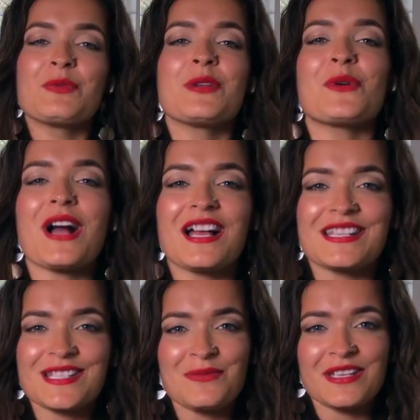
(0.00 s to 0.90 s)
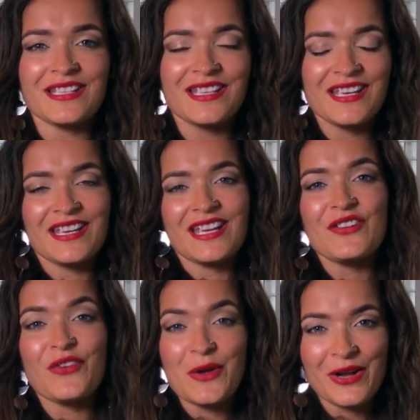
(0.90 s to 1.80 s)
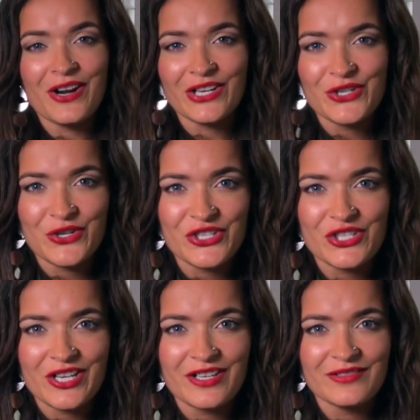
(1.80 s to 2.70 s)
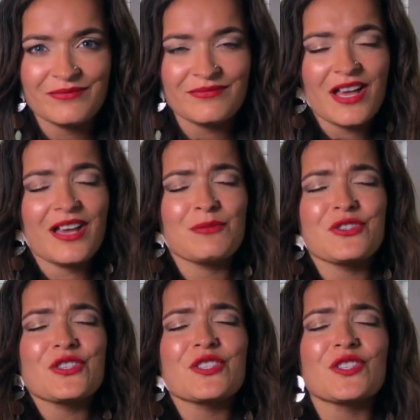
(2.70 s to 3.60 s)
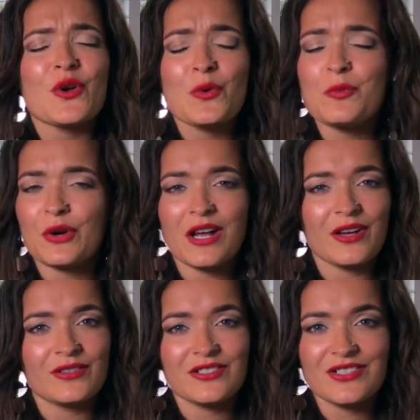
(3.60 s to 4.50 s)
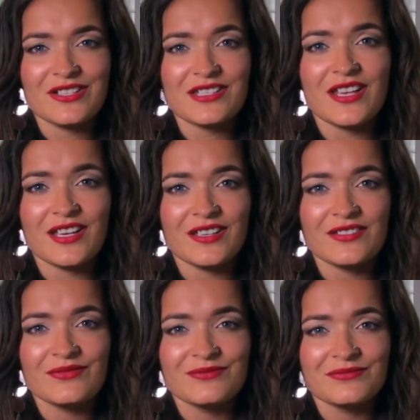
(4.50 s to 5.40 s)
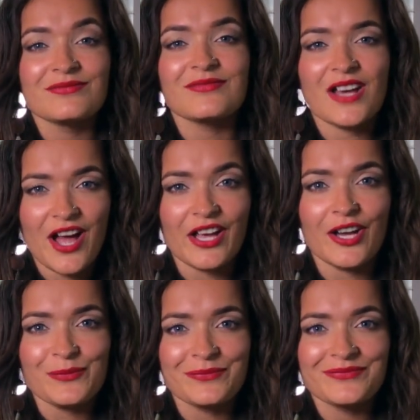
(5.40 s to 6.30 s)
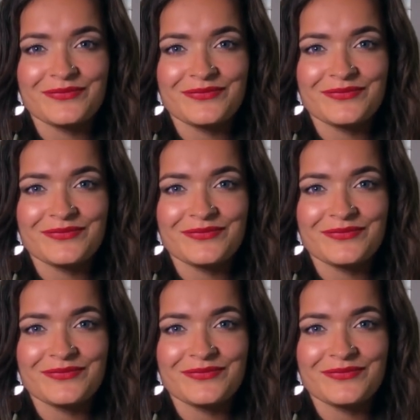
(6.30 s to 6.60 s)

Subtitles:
When people ask me if I'm a Hare Krishna, I'm so proud to say I am.